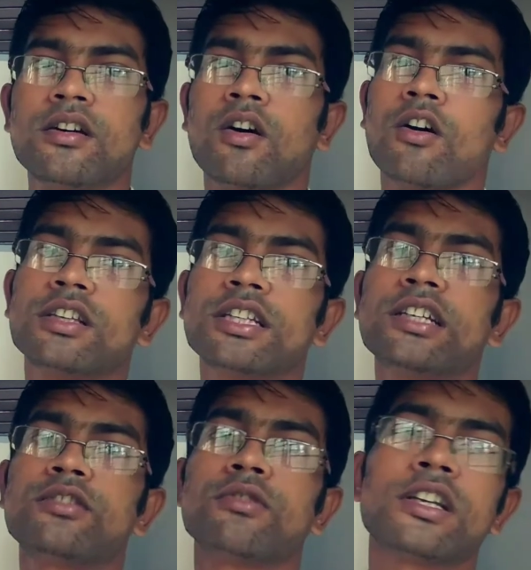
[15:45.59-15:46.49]

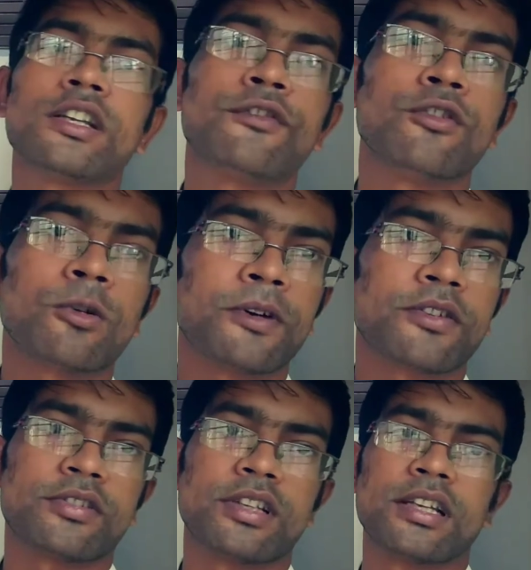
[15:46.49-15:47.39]
only
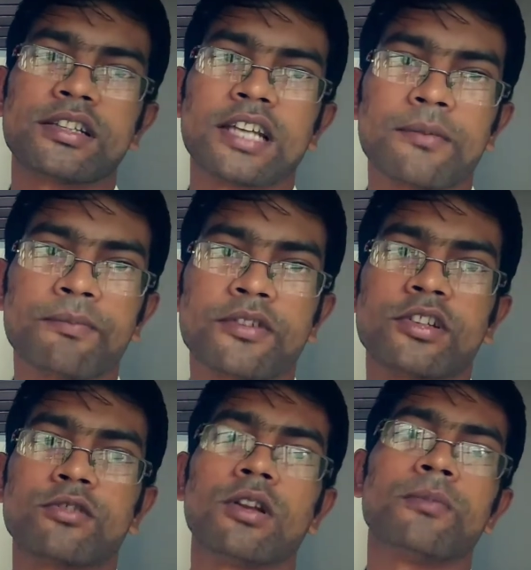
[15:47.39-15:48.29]
24%,
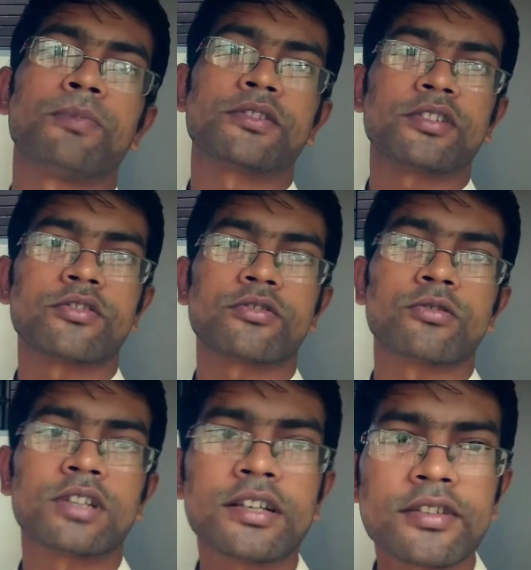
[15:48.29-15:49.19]
10%, 12%
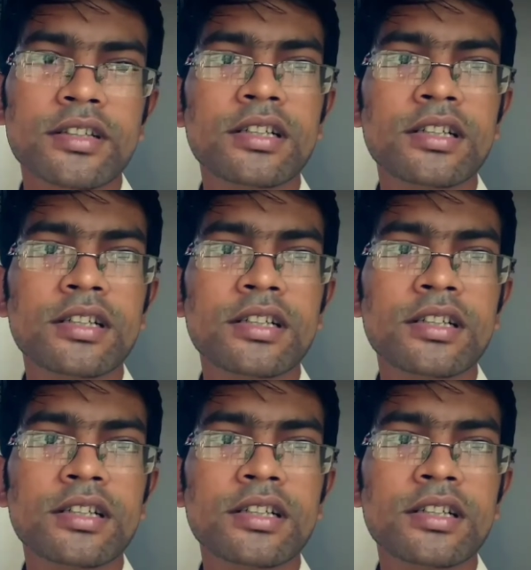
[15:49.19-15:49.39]
students